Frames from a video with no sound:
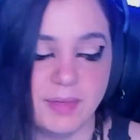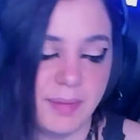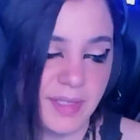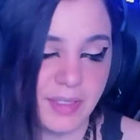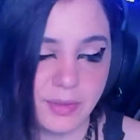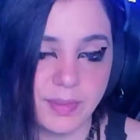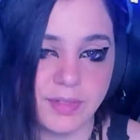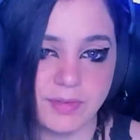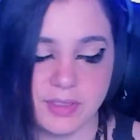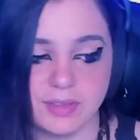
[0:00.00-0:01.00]
I'm a little bit
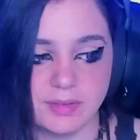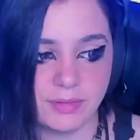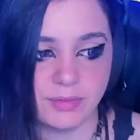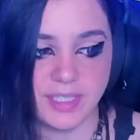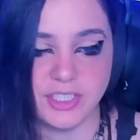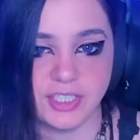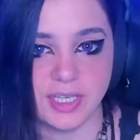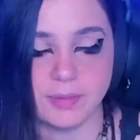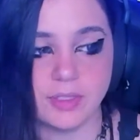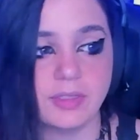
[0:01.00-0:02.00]
of a ragey
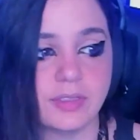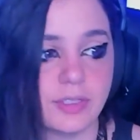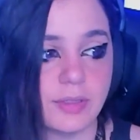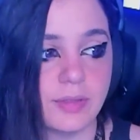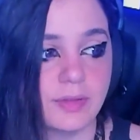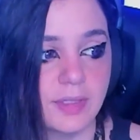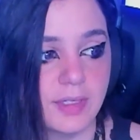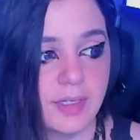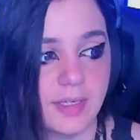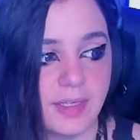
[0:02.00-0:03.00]
gamer, so
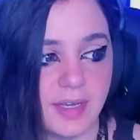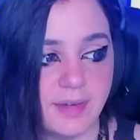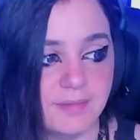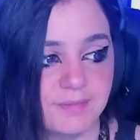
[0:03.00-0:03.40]
yeah.